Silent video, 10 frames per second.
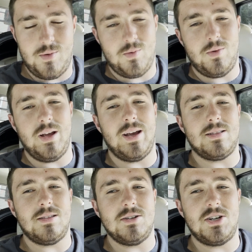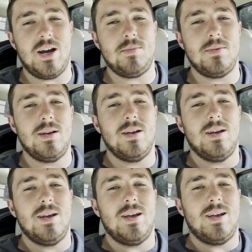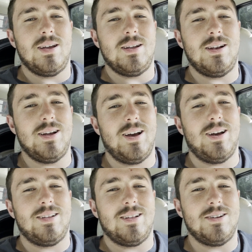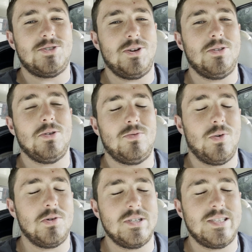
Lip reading: When I get to the shop, and I'll show you the old rotors.